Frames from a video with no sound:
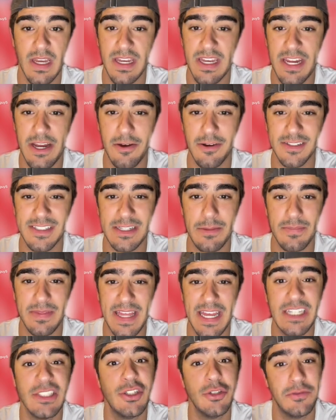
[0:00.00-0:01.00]
Here are some
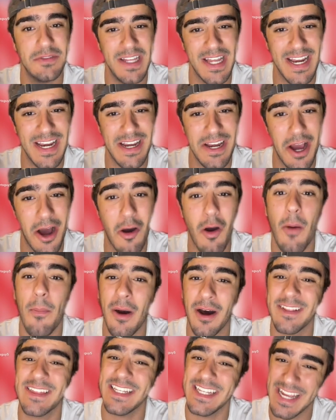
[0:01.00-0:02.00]
things you didn't know
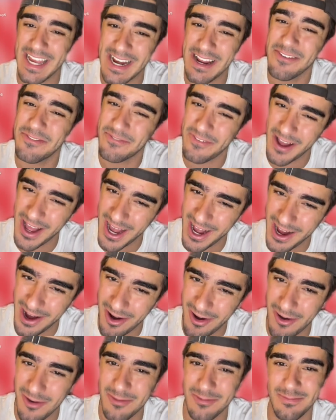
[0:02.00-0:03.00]
about the
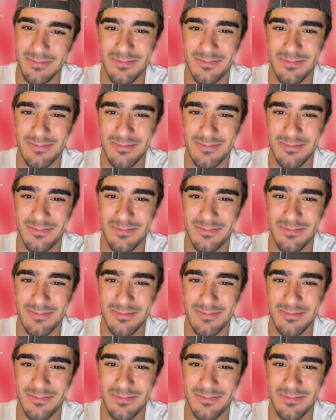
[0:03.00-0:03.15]
NFL.